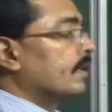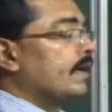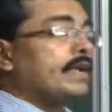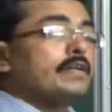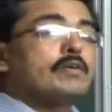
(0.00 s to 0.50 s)

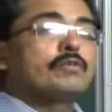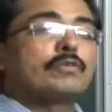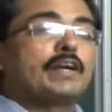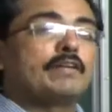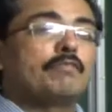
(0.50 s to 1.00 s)
and you have to
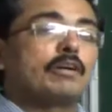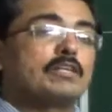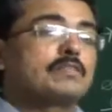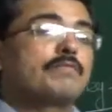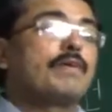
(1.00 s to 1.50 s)
rate what
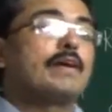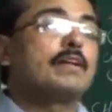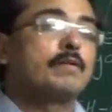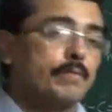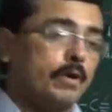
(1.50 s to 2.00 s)
is the
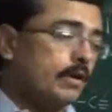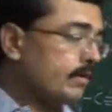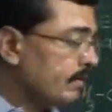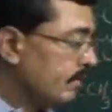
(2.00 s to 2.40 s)
final product.